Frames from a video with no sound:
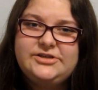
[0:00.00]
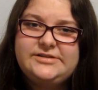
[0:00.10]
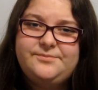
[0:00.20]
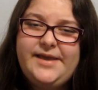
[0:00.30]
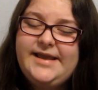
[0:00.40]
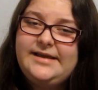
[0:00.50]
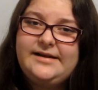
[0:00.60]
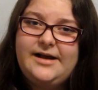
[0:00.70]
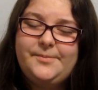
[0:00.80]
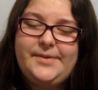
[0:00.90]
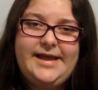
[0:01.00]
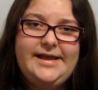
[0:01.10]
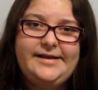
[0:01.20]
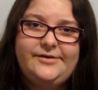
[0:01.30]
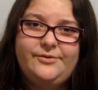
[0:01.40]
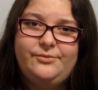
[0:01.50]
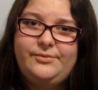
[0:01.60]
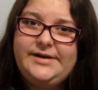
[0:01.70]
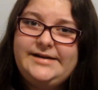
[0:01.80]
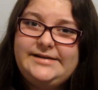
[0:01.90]
just pick it up and
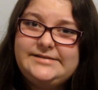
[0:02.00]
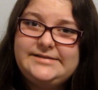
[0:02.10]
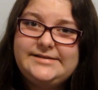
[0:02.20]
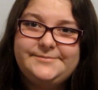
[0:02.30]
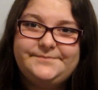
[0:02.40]
read it.